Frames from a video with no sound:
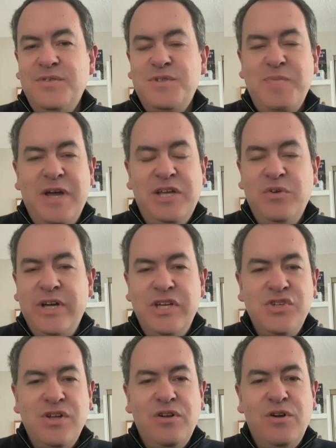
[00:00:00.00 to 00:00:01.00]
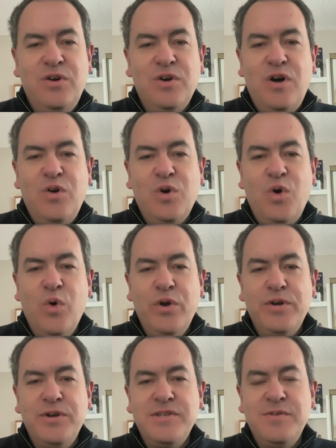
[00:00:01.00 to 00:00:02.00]
speculation on all, all
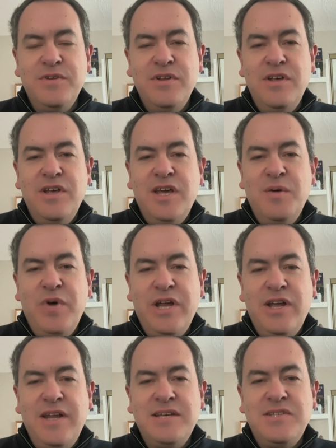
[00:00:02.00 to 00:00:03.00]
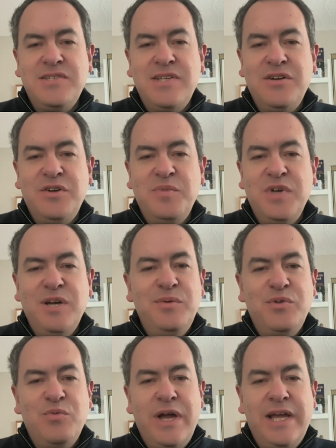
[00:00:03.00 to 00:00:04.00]
corners and it might not necessarily be
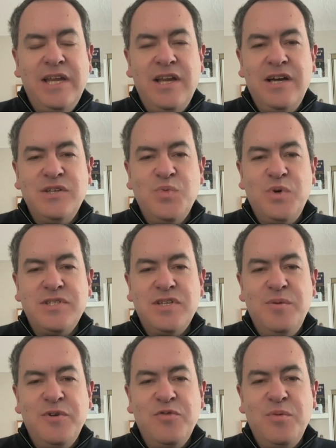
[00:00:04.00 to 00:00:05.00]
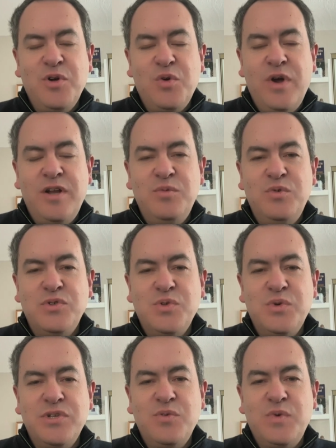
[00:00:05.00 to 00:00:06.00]
able to recognize what's coming from a credible
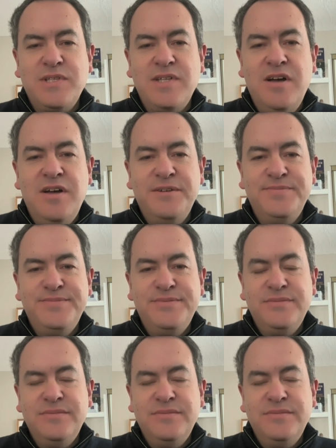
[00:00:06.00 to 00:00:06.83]
source and what's not.